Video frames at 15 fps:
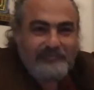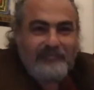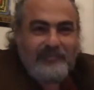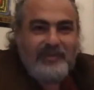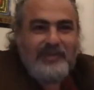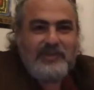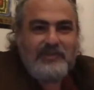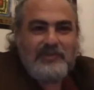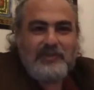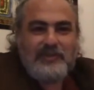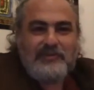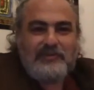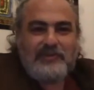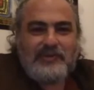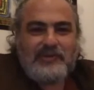It's a
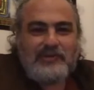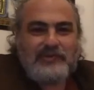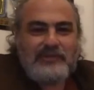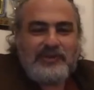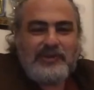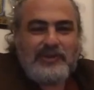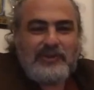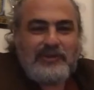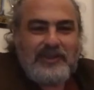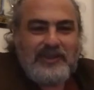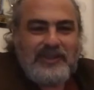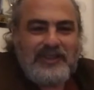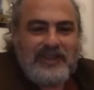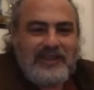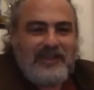beautiful Sufi story
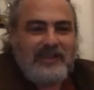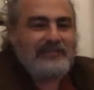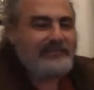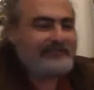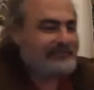that I love.